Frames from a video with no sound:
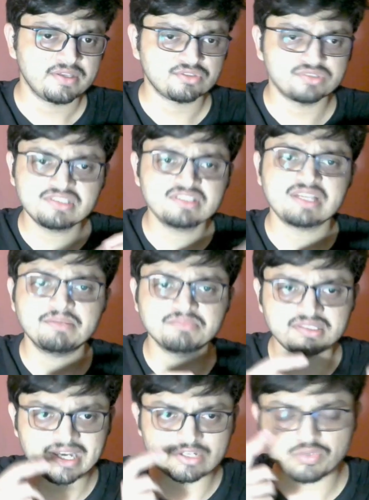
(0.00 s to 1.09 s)
So this is
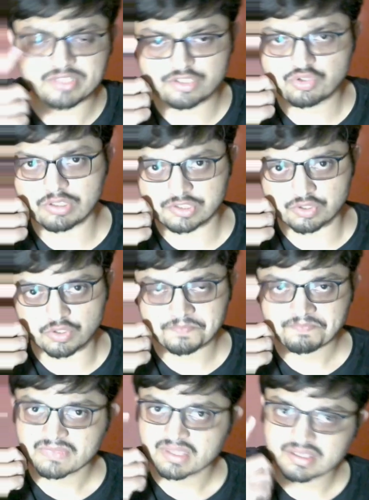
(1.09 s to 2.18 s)
something that we need to also
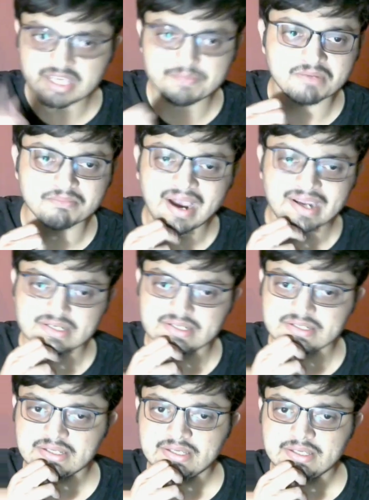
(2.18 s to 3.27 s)
keep in mind.
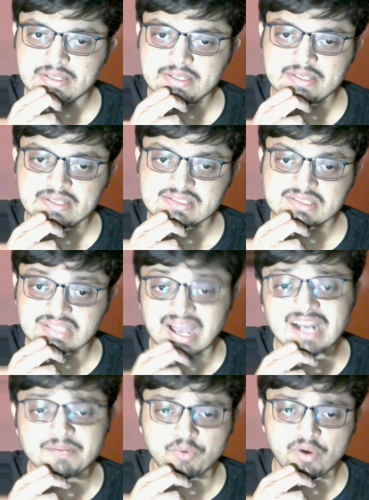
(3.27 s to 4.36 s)

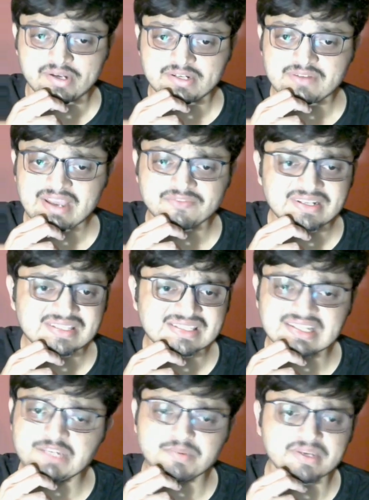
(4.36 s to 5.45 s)
Third point and very
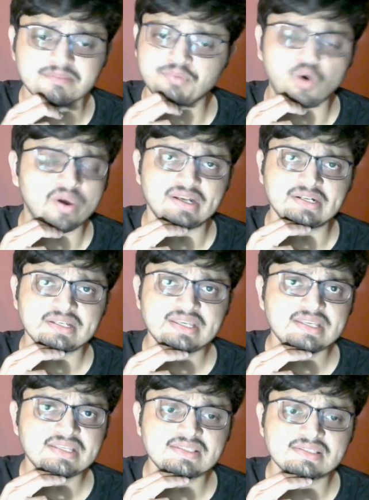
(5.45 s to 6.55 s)
significant point
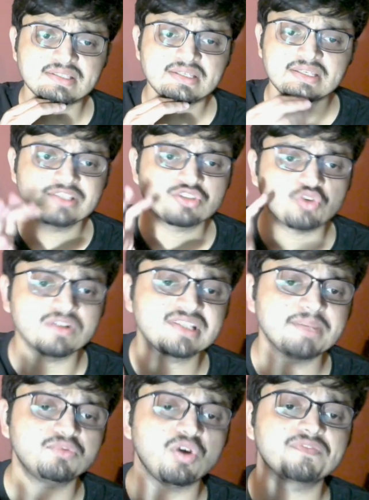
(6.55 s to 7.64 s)
is his
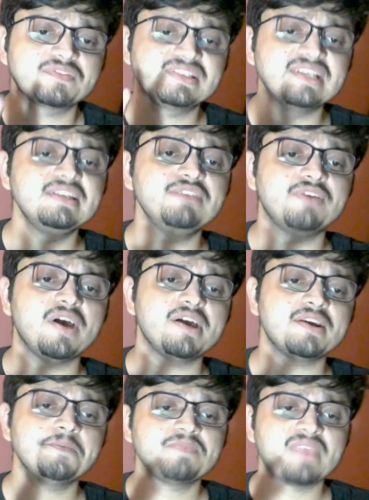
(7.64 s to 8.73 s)
concept of
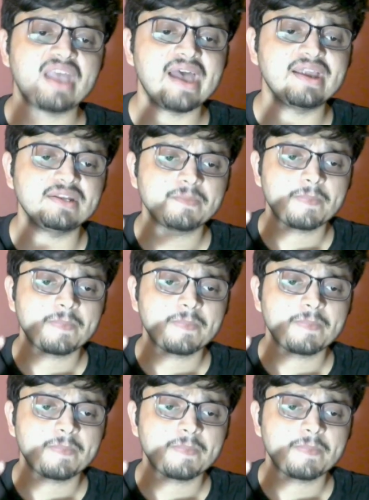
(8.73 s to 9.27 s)
signifier and